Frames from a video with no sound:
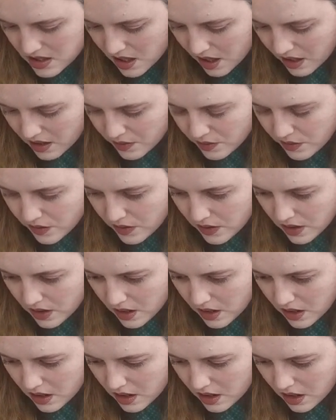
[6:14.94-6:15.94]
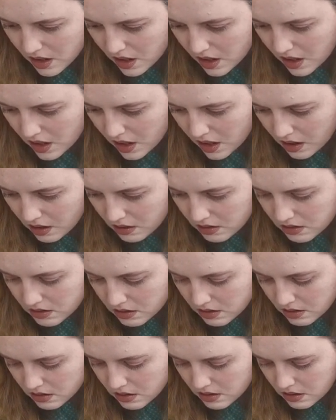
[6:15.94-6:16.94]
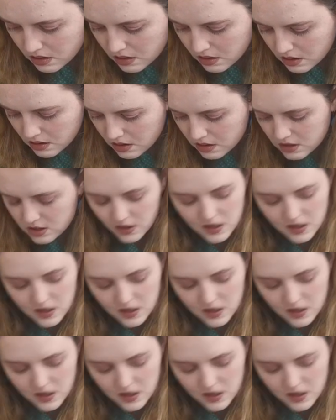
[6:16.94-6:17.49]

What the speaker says: is kind of, oh,